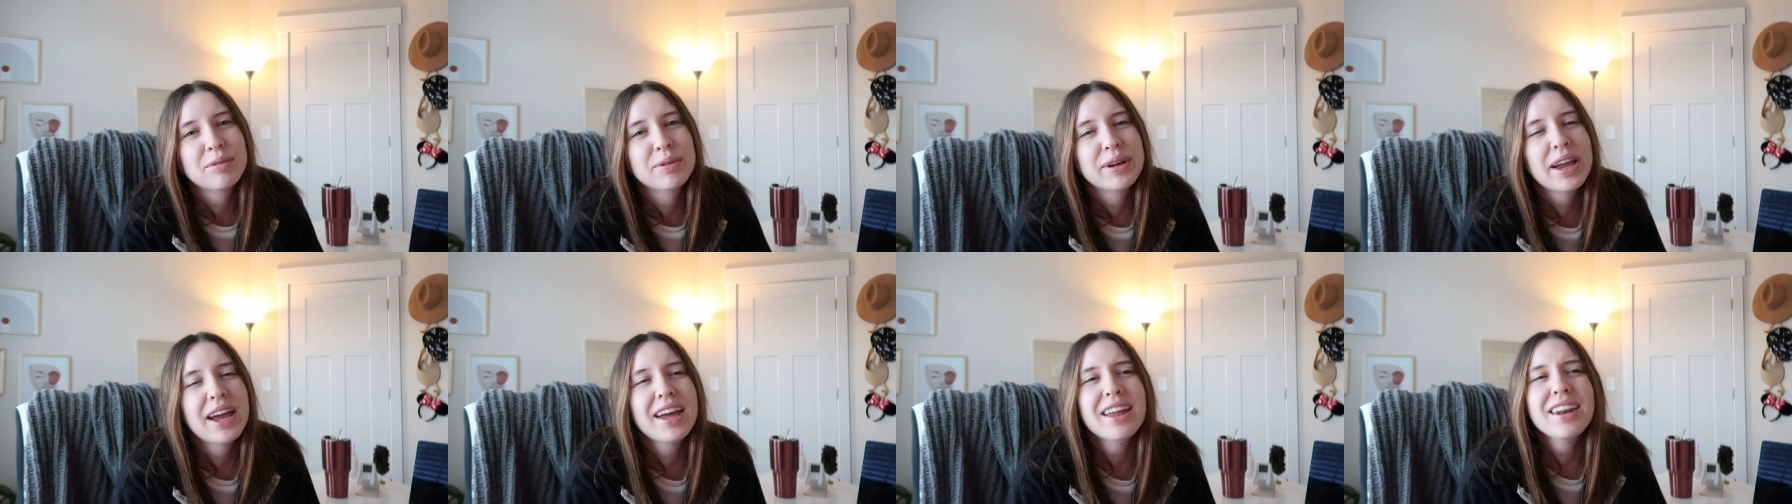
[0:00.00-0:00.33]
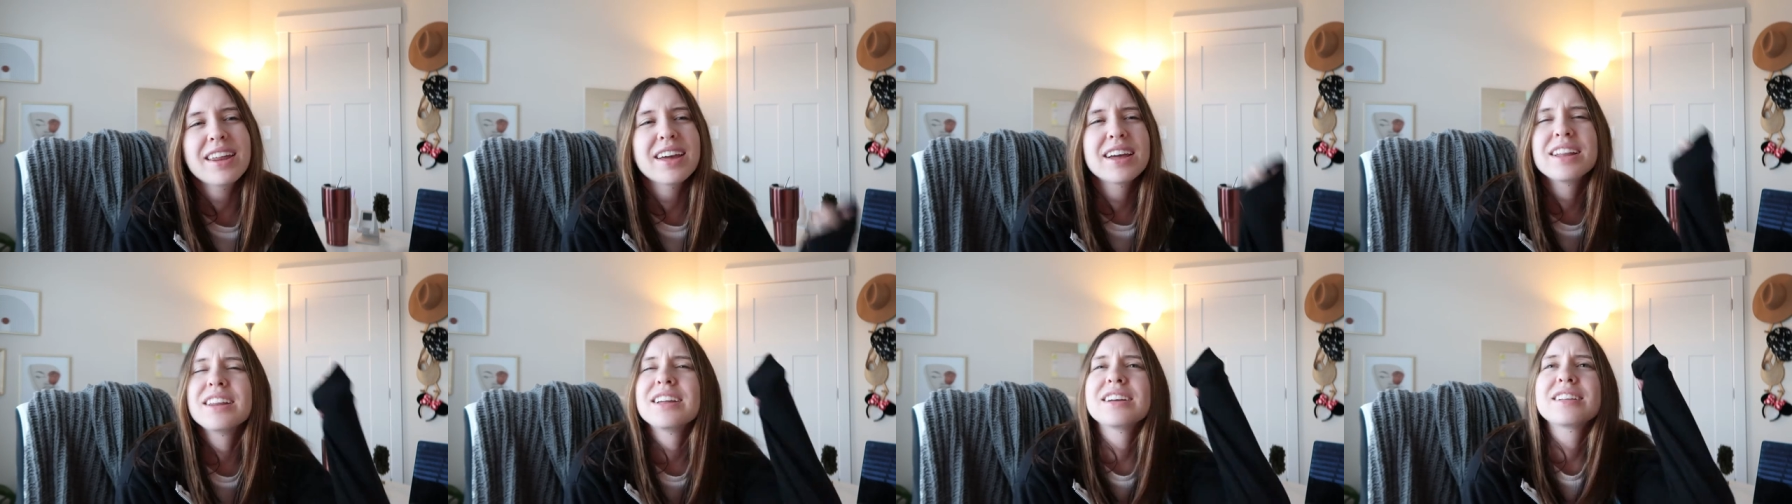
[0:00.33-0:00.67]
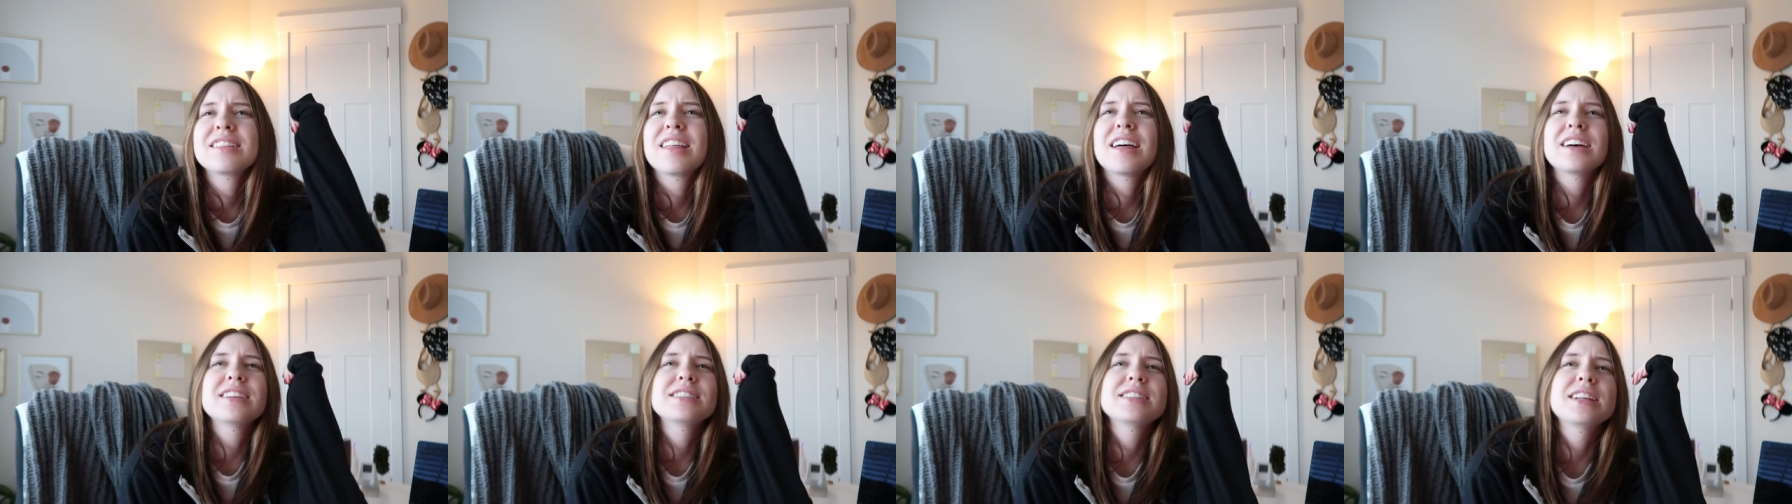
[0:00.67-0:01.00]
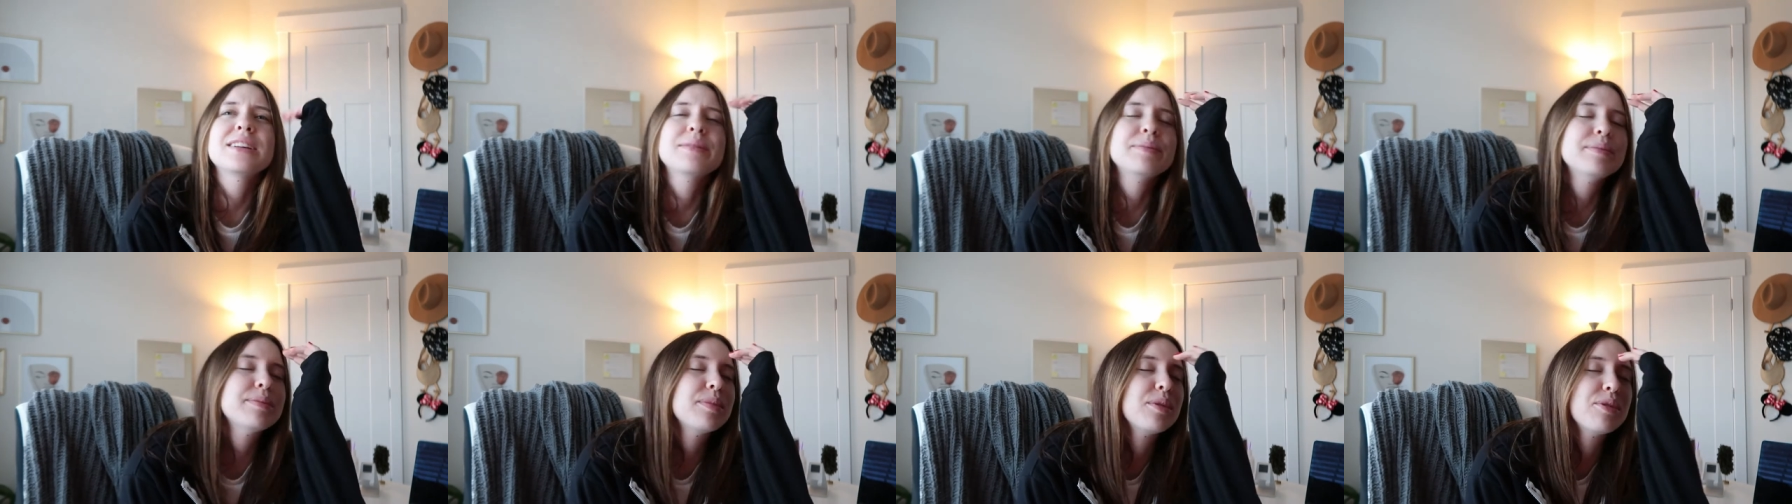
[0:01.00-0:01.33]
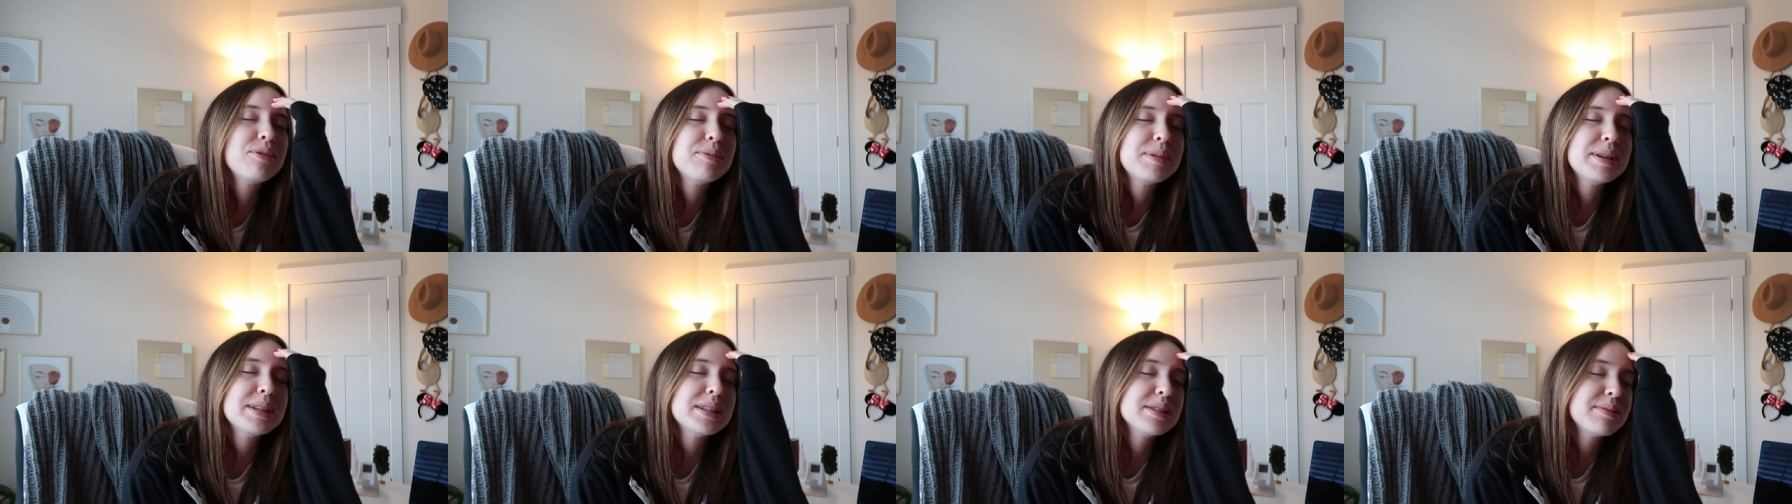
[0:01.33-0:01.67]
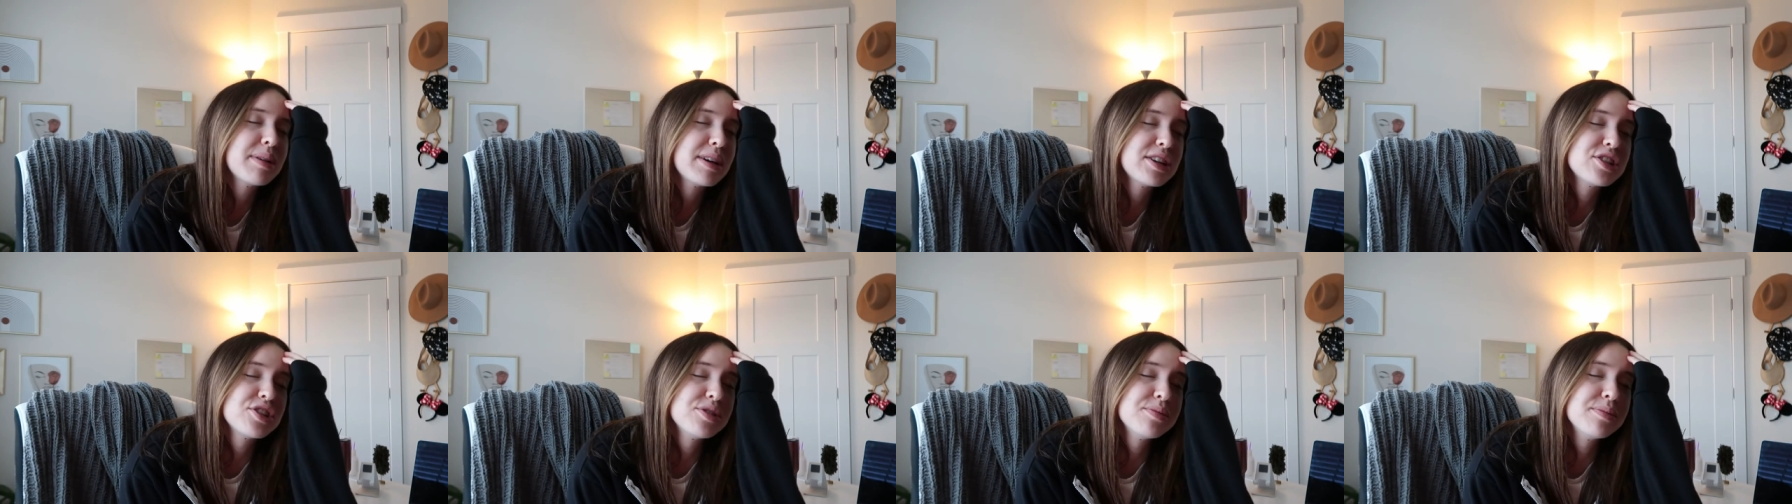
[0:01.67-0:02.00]
We had a headache last night, both me and
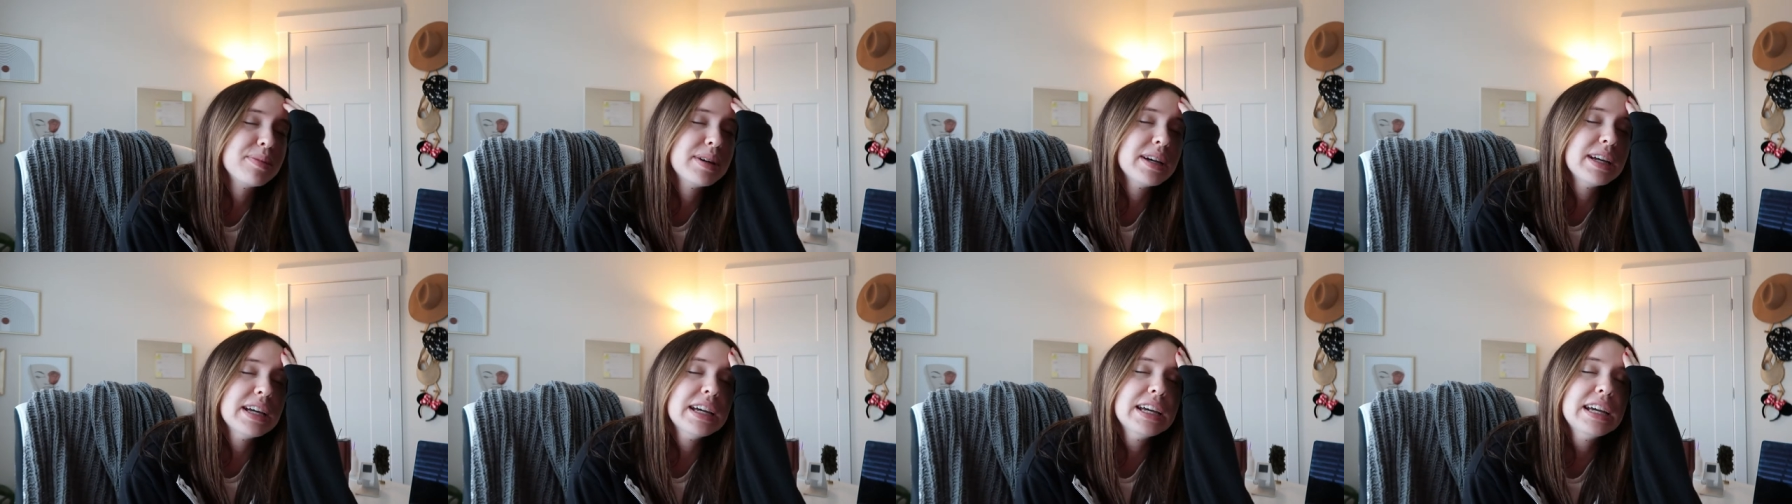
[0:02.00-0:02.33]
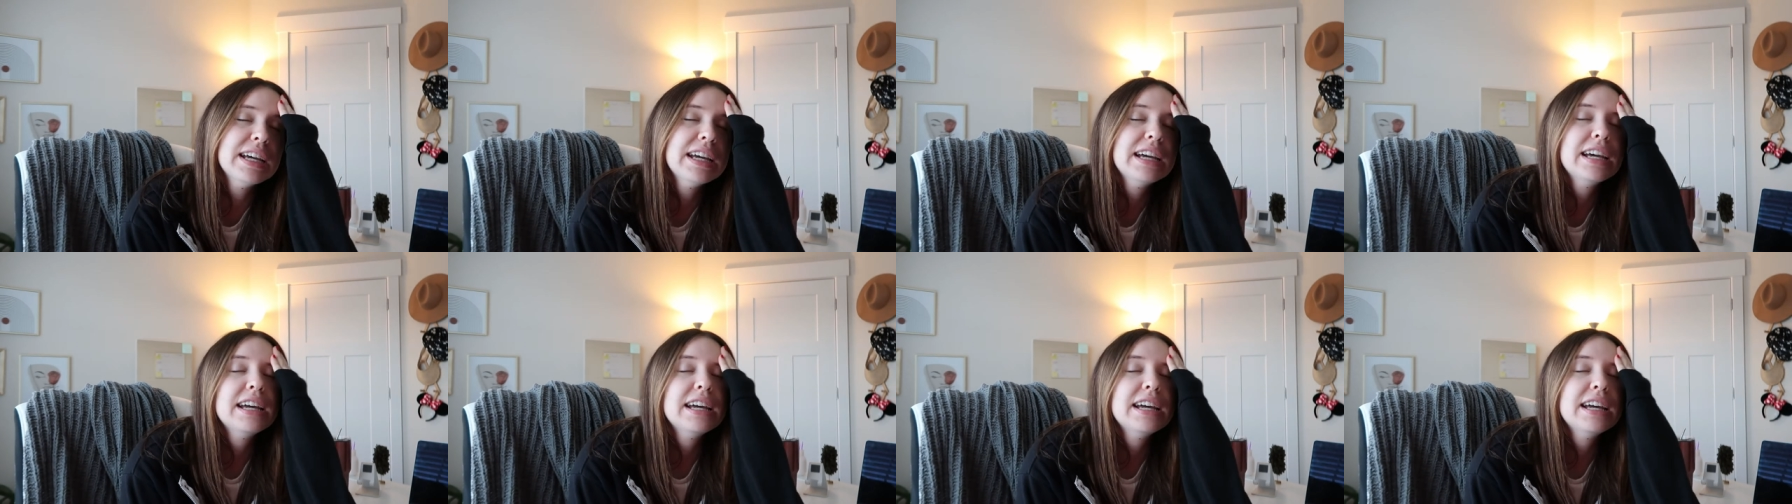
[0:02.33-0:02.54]
Sebastian, but